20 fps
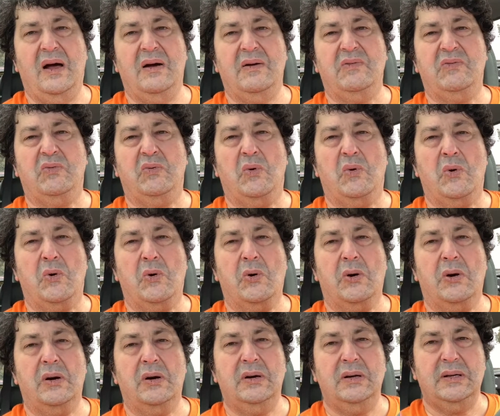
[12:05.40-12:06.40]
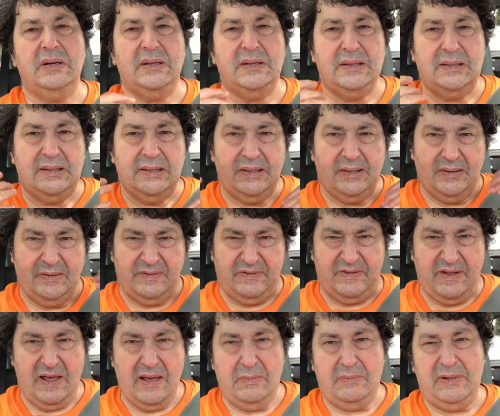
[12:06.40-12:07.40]
for
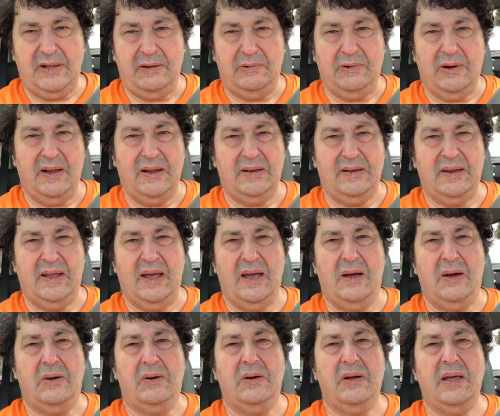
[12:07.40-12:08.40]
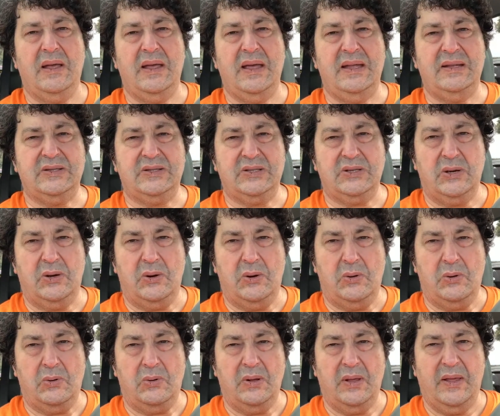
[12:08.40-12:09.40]
family right now. And
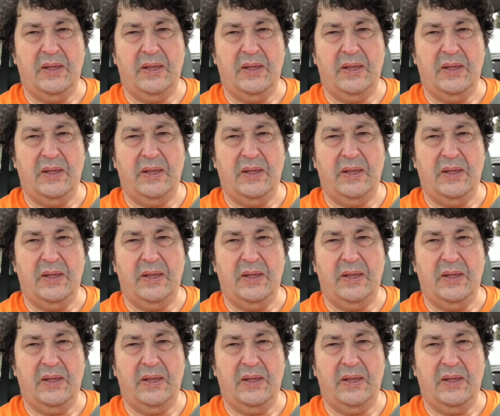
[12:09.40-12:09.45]
so